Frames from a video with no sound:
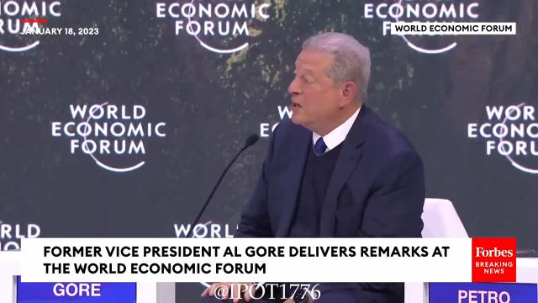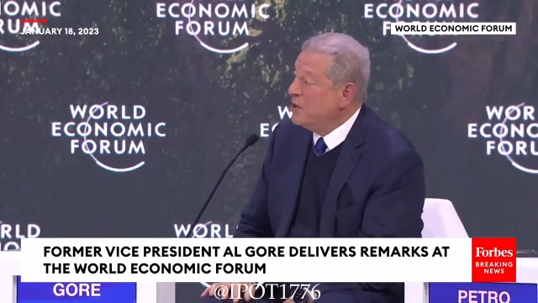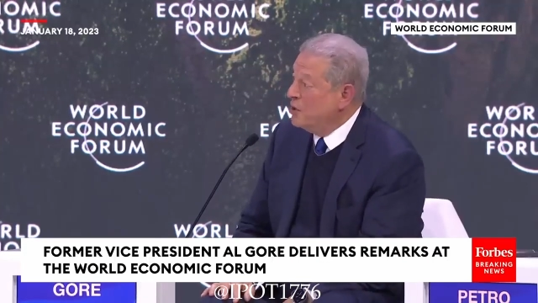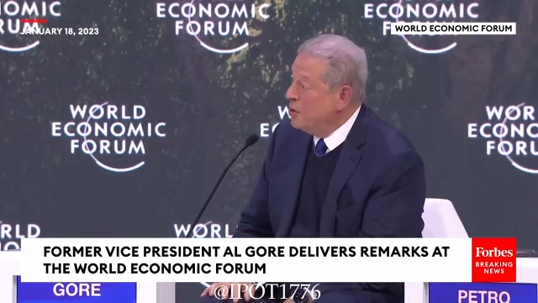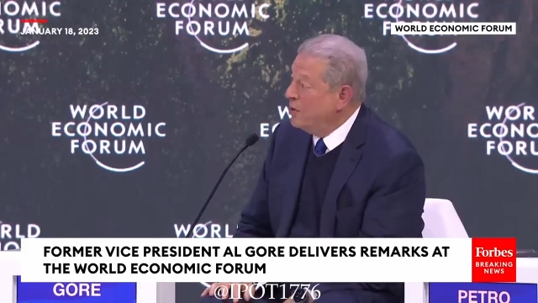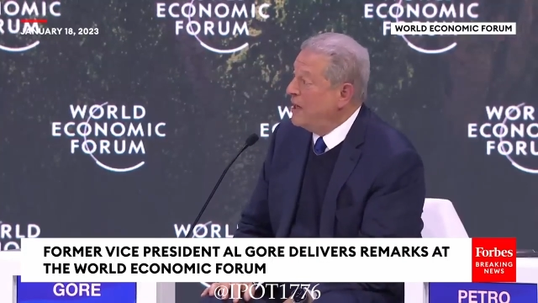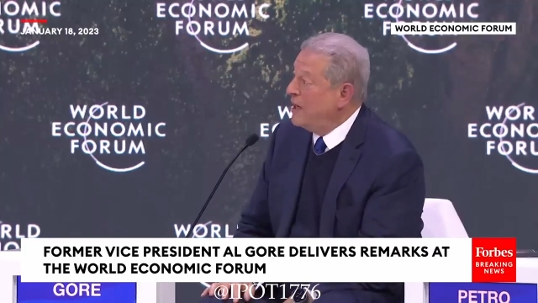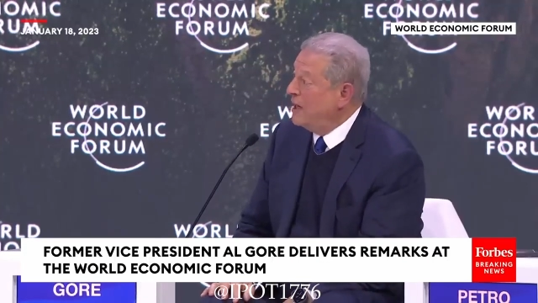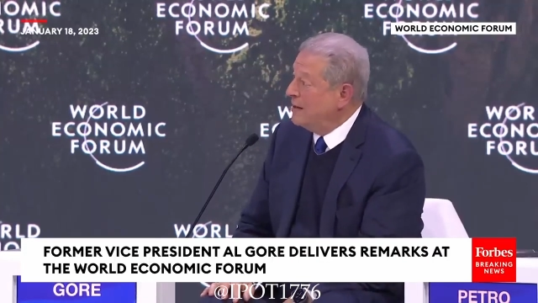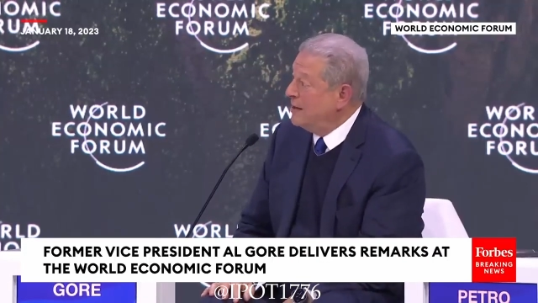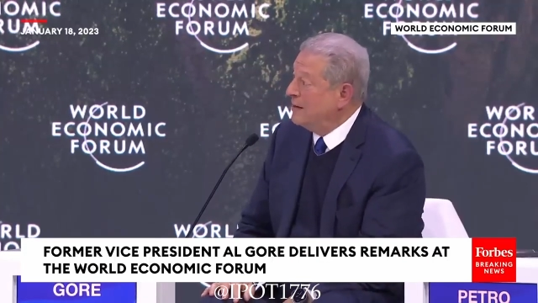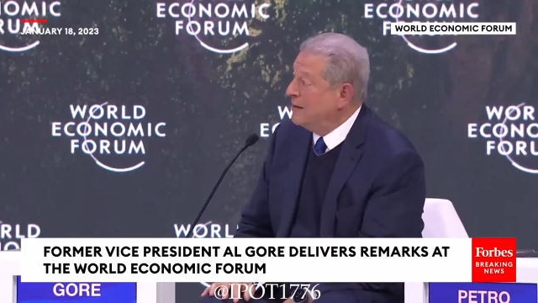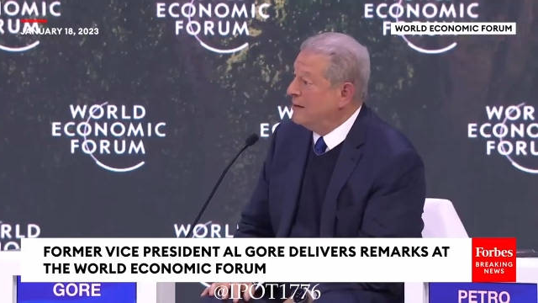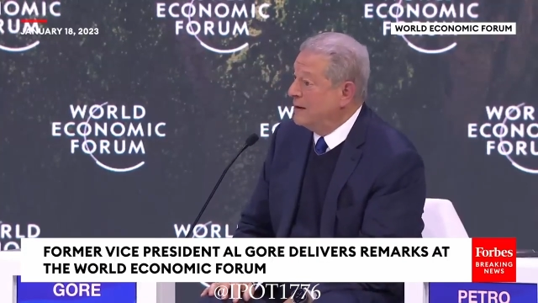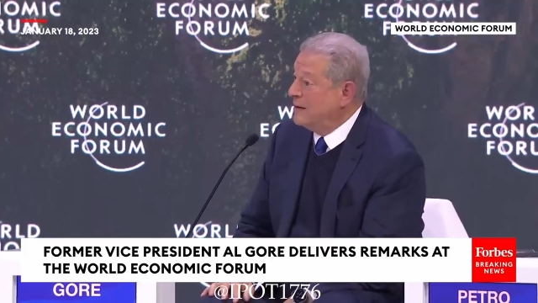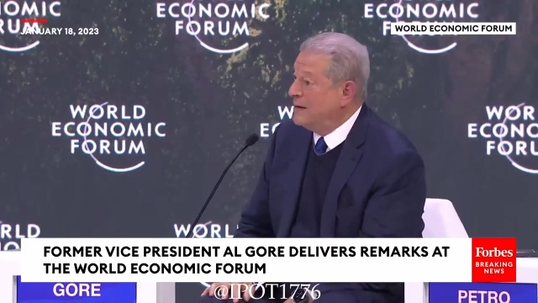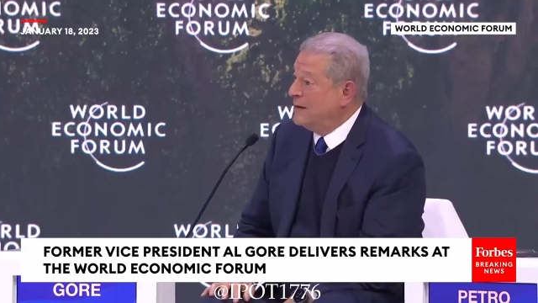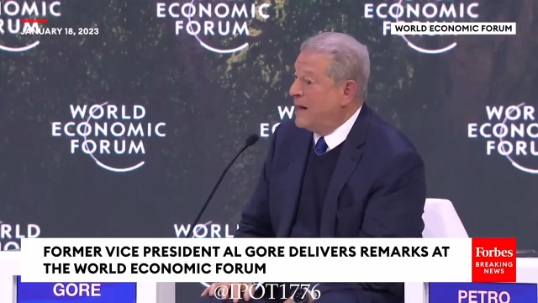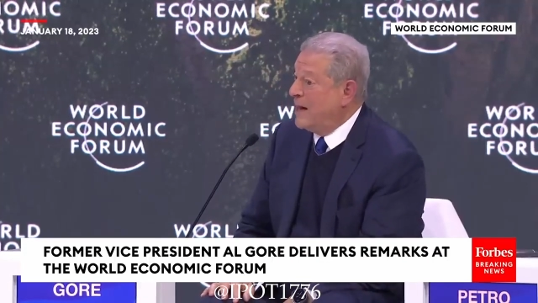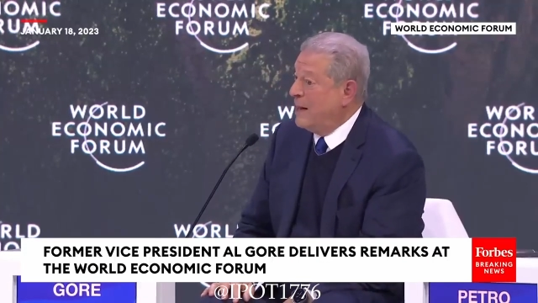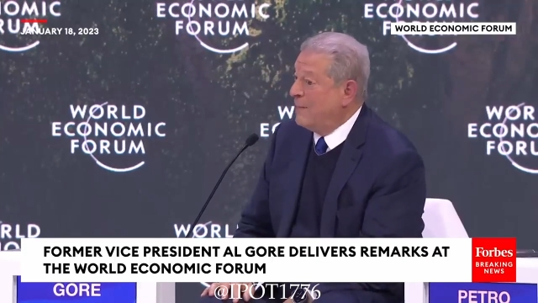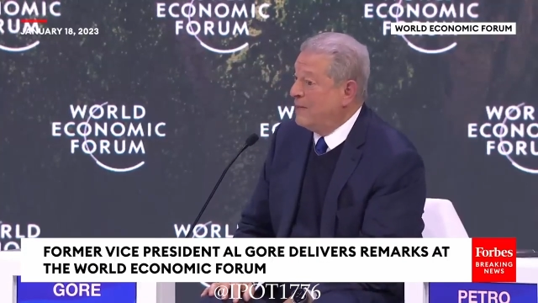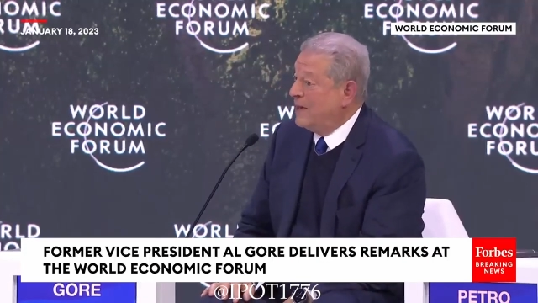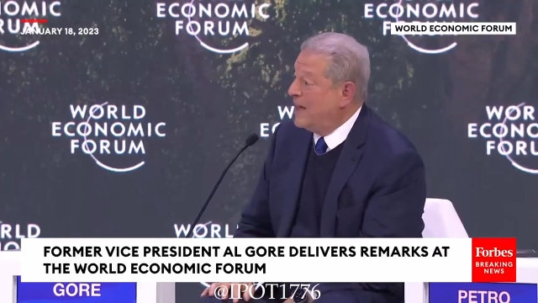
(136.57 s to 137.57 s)
you'd get to the
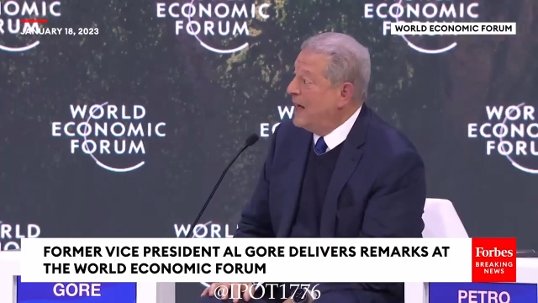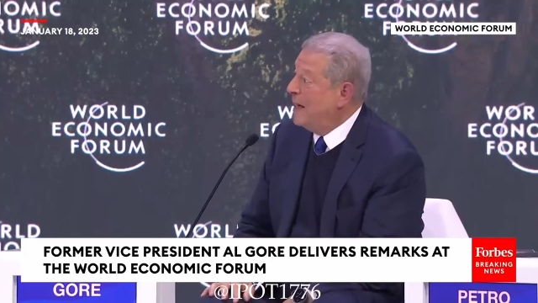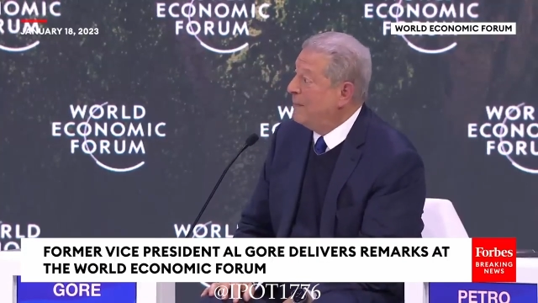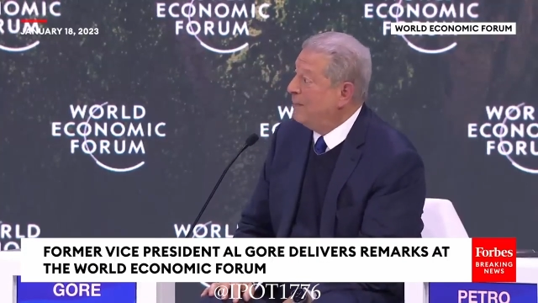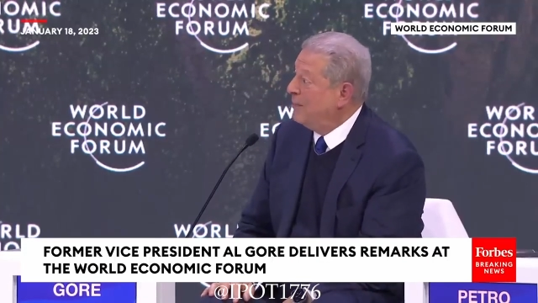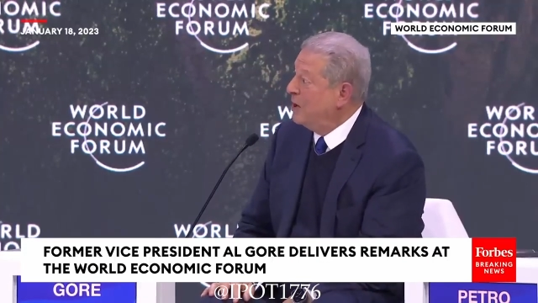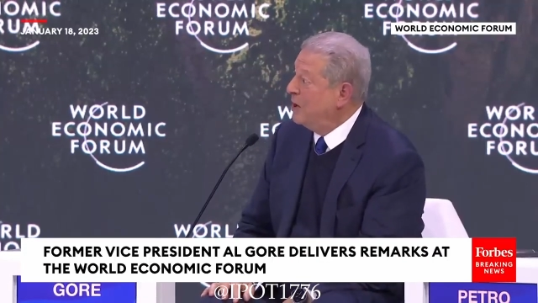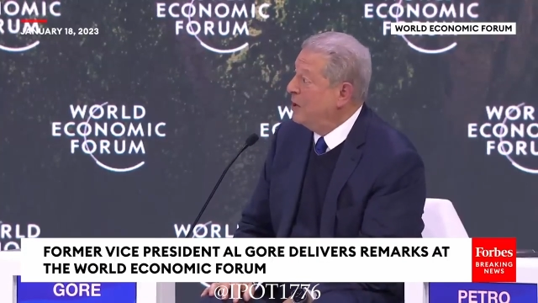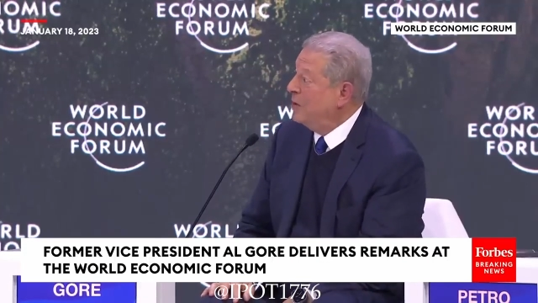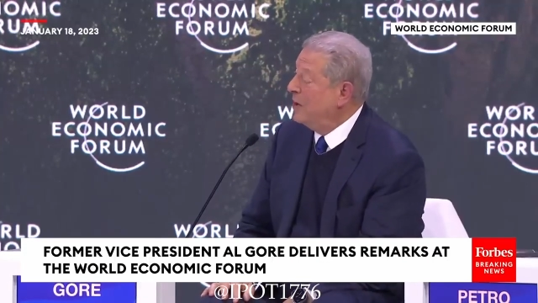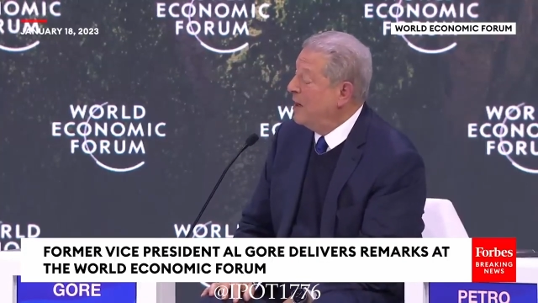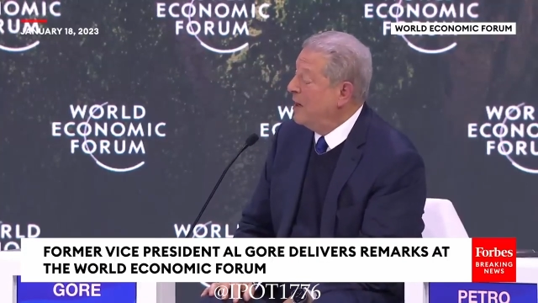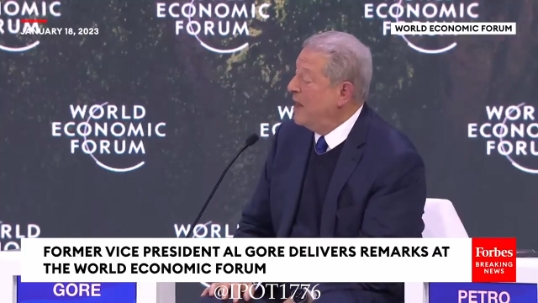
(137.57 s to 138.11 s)
top of that blue